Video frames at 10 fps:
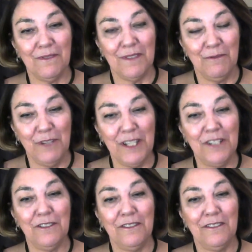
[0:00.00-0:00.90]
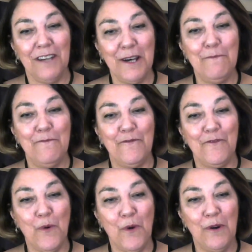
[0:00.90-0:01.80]
the regional hub
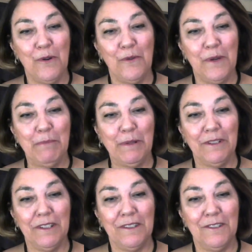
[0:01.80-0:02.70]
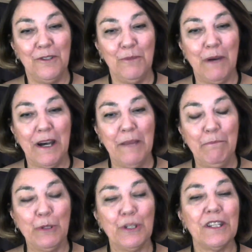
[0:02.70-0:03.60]
for Ripple is Dubai
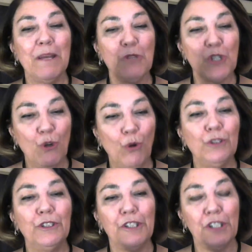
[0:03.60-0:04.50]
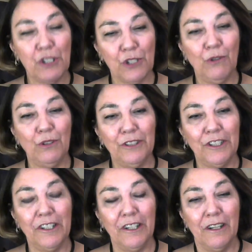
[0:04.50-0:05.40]
puts them shoulder to
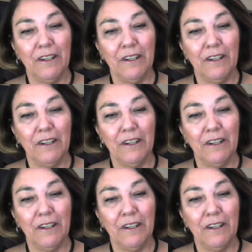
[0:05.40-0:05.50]
shoulder